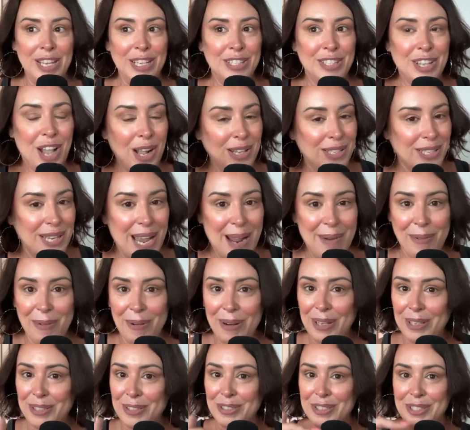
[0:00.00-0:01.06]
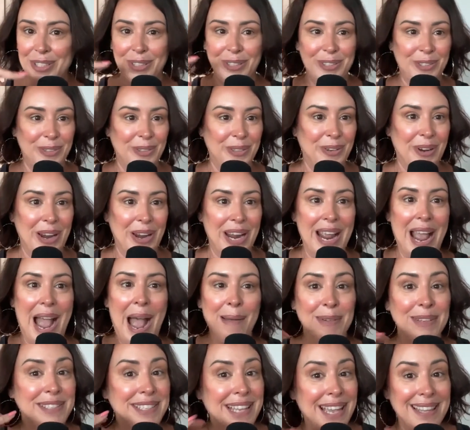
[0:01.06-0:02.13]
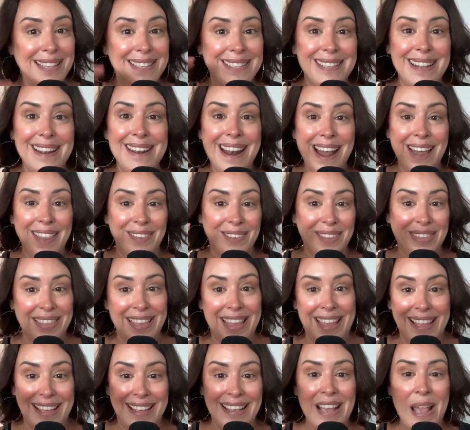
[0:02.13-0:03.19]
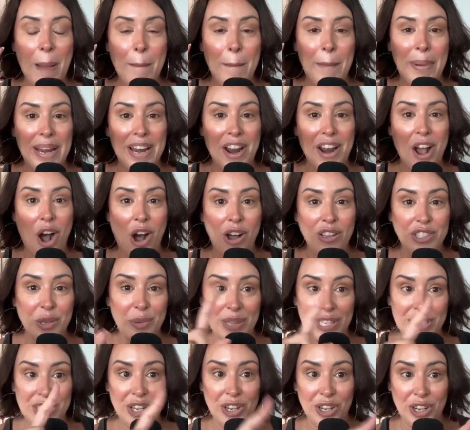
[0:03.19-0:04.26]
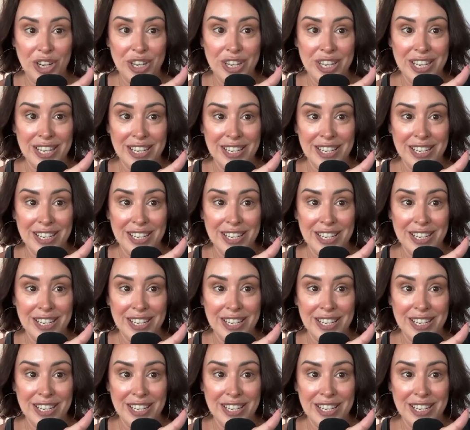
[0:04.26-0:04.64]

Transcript: Talk to camera reels are still doing great. I'm just saying this is another thing, but also this hook